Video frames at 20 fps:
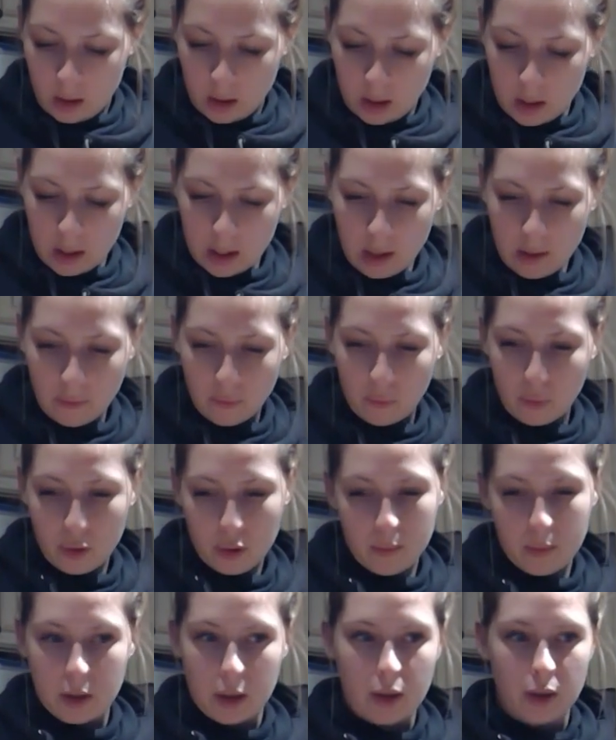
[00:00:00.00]
enough
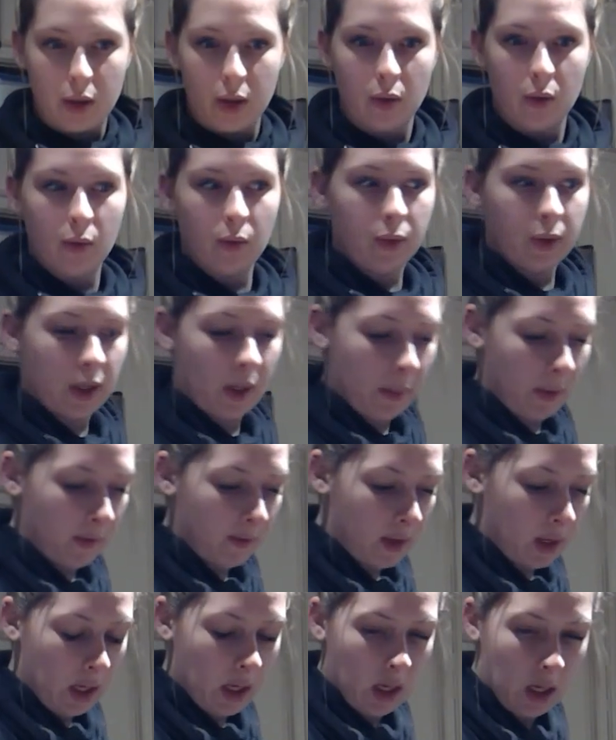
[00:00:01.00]
room to do some of
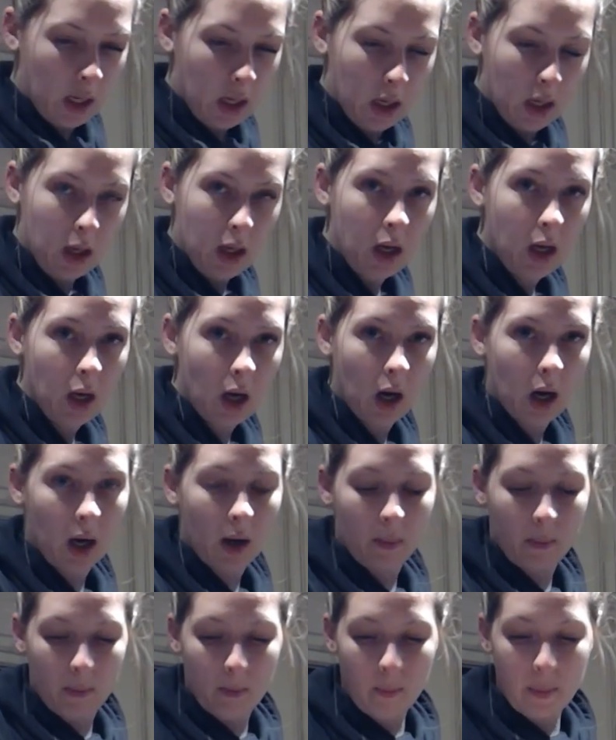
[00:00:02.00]
the
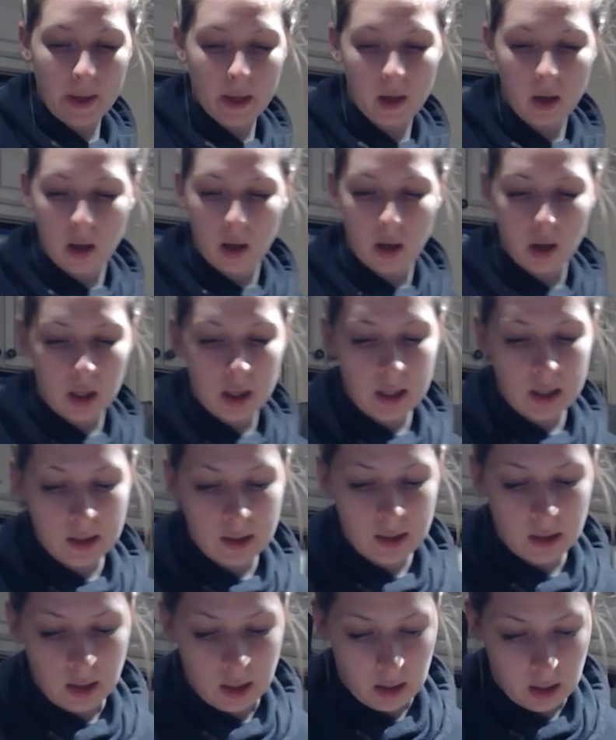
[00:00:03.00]
bigger
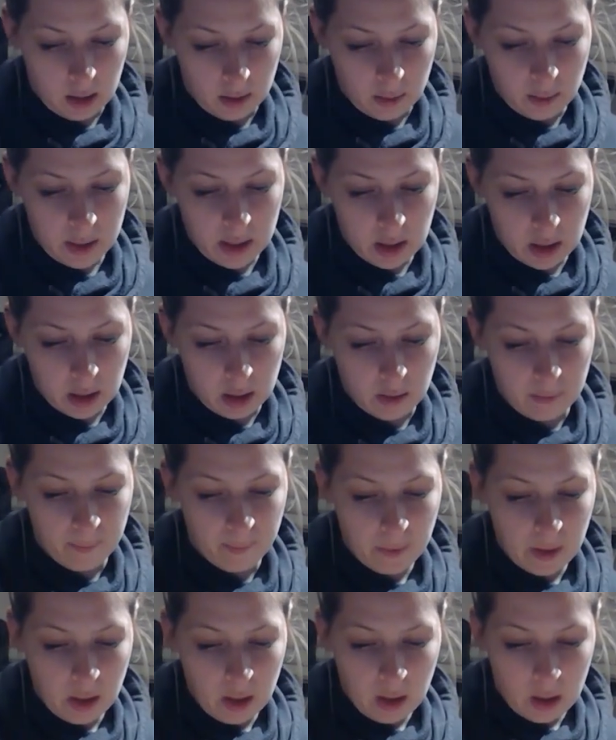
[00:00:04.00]
cookie, like the bigger
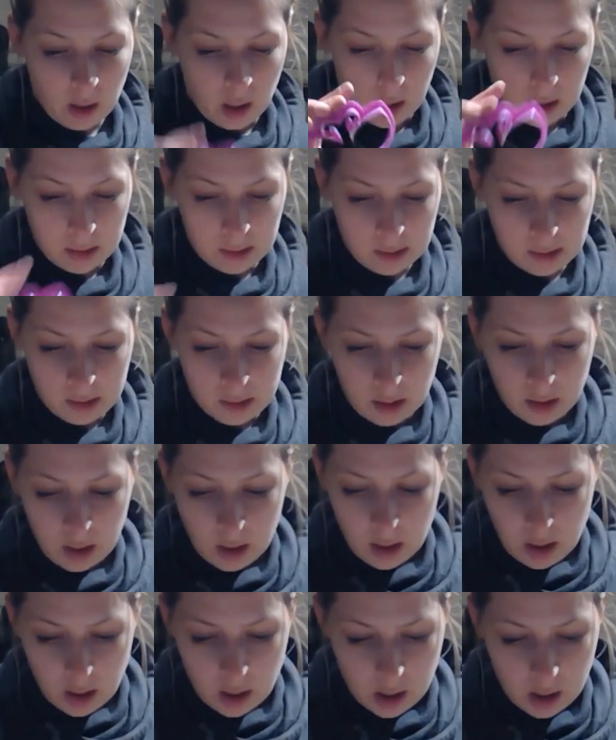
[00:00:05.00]
cuts,
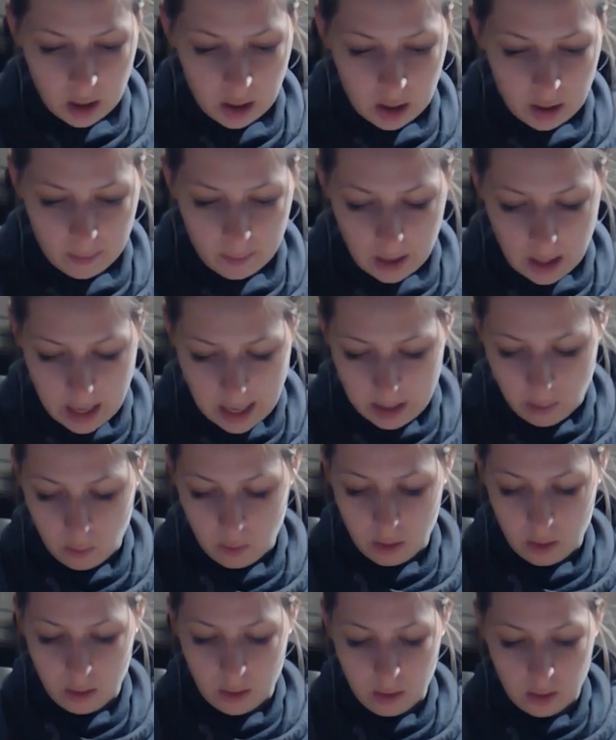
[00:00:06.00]
I
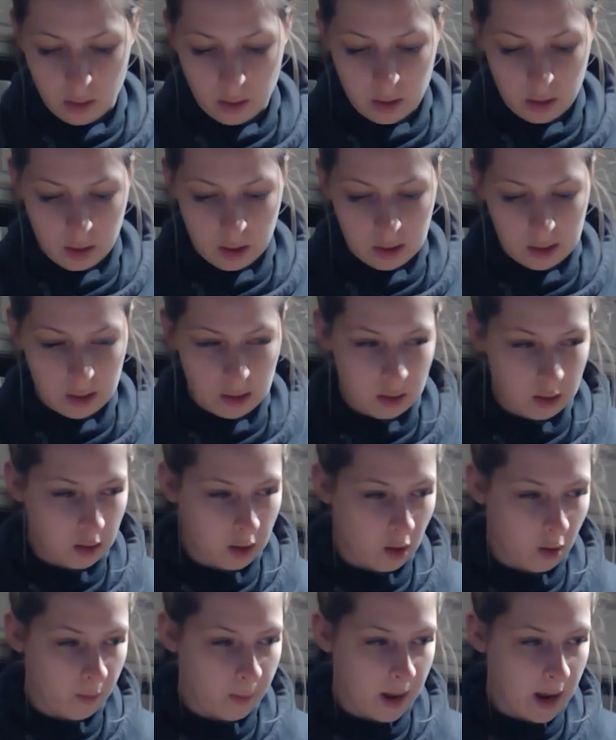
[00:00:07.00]
will
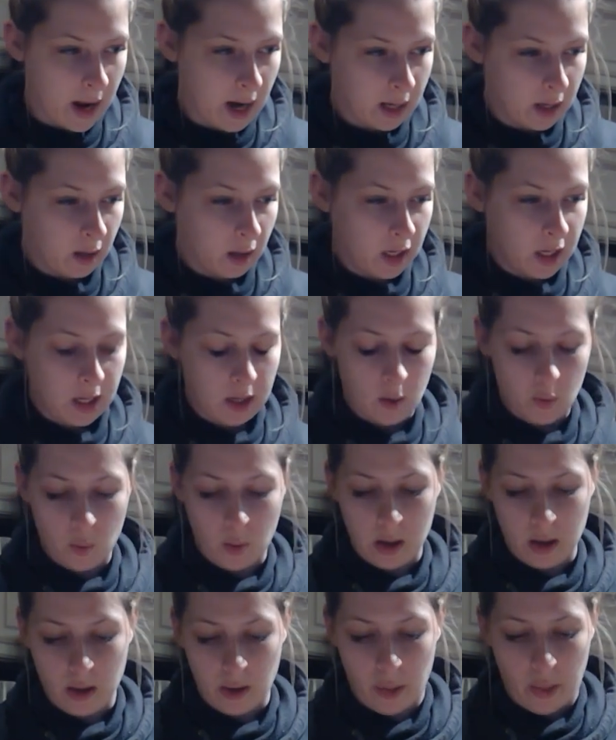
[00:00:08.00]
go back in
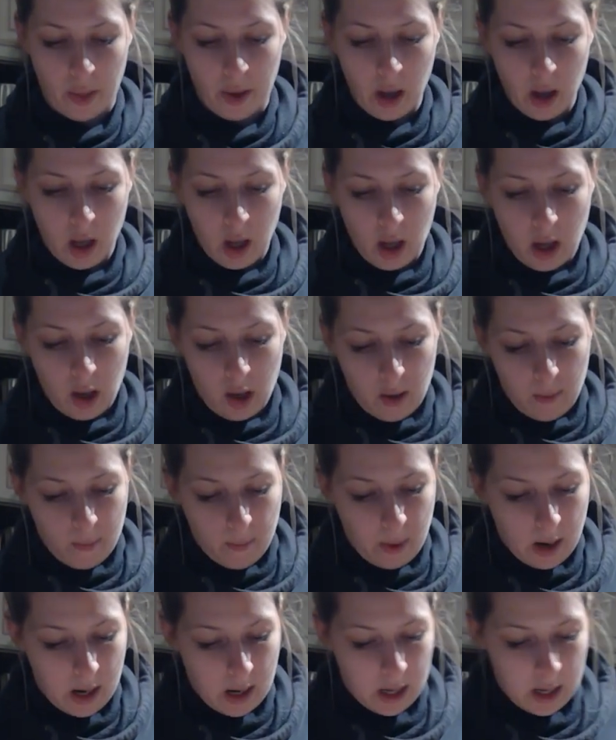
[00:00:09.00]
with
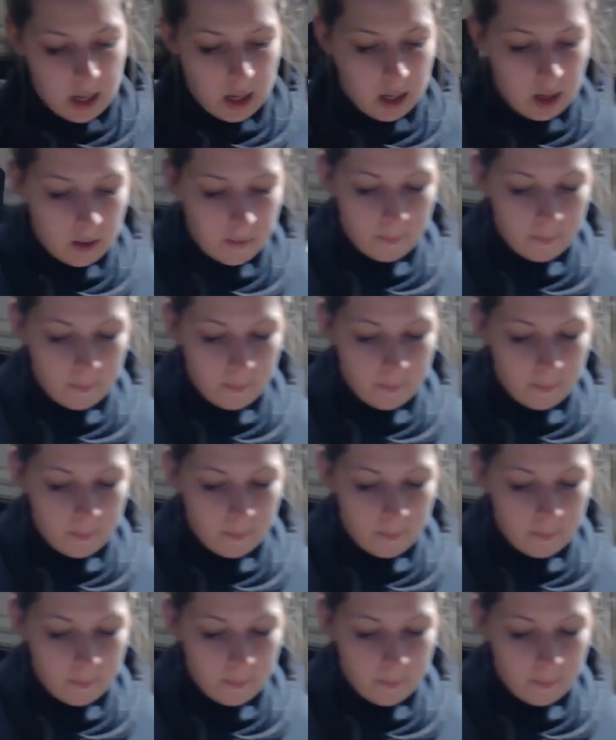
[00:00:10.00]
my